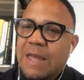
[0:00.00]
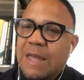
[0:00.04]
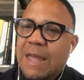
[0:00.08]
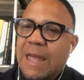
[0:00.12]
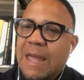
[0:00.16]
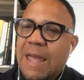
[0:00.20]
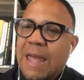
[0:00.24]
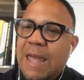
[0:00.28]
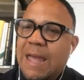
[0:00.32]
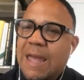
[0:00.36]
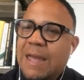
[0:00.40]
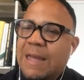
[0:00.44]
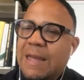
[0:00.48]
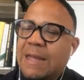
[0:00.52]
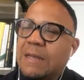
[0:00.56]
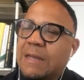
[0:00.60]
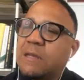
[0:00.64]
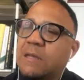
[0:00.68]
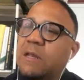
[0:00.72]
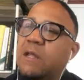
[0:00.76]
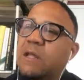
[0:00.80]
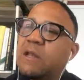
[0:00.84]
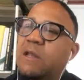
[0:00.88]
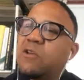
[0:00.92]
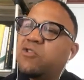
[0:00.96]
And
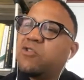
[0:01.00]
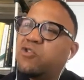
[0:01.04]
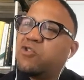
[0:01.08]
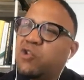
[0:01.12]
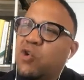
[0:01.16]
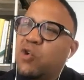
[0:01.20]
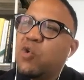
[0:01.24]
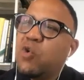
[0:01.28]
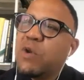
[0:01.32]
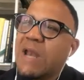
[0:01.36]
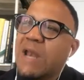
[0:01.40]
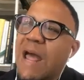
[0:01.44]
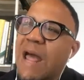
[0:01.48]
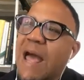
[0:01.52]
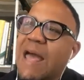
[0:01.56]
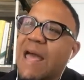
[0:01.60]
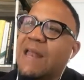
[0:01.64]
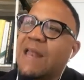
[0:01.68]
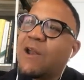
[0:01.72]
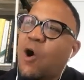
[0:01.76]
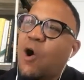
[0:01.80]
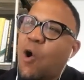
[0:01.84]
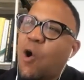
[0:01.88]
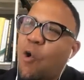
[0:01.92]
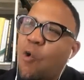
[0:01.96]
do not
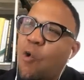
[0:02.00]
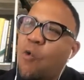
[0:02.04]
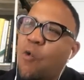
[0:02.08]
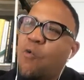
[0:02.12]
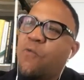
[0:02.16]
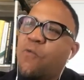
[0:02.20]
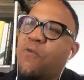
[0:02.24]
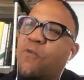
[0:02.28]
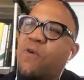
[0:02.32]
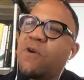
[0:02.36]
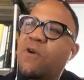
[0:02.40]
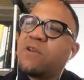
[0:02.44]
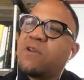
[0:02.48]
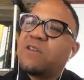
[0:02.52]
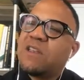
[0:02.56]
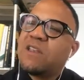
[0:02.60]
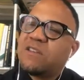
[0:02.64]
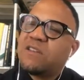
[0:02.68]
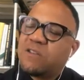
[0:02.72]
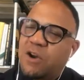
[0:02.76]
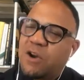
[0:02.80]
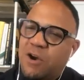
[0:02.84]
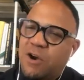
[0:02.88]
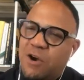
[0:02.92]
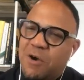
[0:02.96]
over
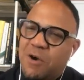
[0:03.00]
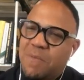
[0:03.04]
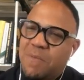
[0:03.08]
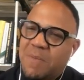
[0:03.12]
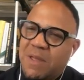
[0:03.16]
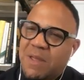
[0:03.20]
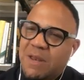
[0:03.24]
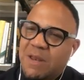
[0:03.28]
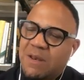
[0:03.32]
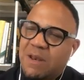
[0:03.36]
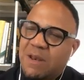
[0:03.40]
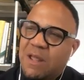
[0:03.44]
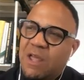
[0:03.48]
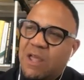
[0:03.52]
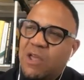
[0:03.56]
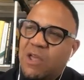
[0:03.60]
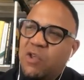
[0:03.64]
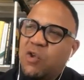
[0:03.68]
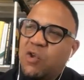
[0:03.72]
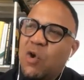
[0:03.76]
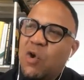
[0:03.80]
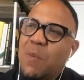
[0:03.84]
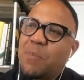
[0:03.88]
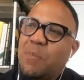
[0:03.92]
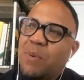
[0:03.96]
determine
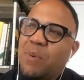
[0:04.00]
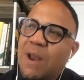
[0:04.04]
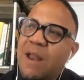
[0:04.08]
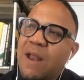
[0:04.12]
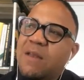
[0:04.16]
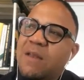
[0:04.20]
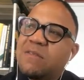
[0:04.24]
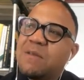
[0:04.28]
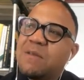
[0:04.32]
your brain's